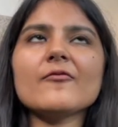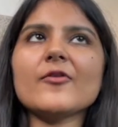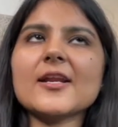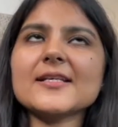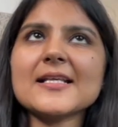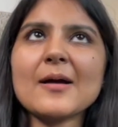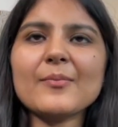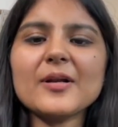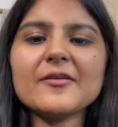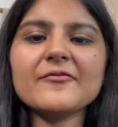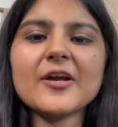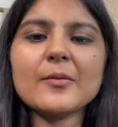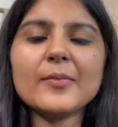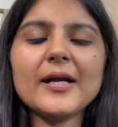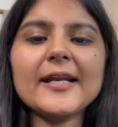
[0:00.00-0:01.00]
For example, if
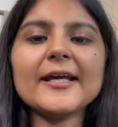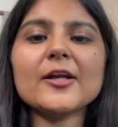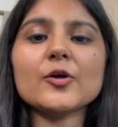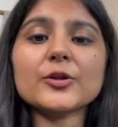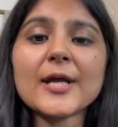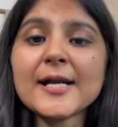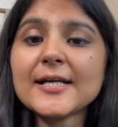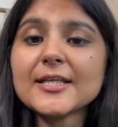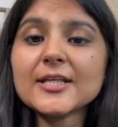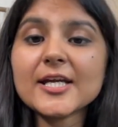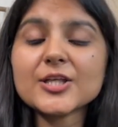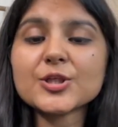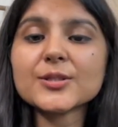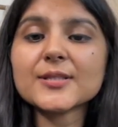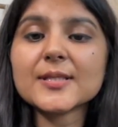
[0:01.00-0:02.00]
we are building an
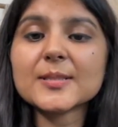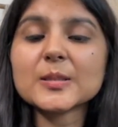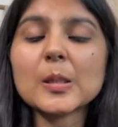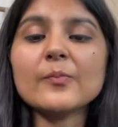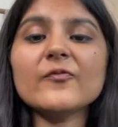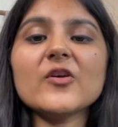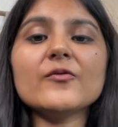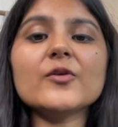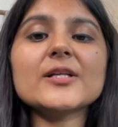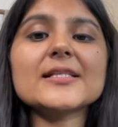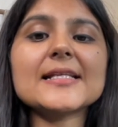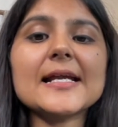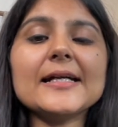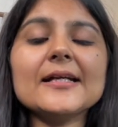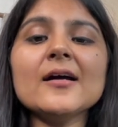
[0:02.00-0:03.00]
authentication system, we would
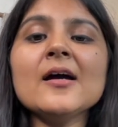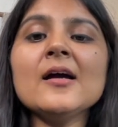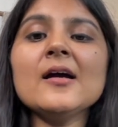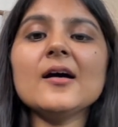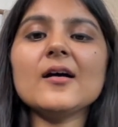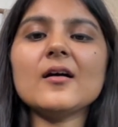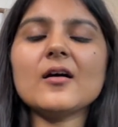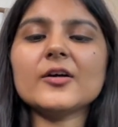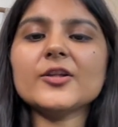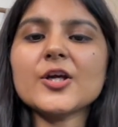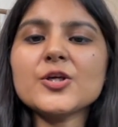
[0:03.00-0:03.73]
send the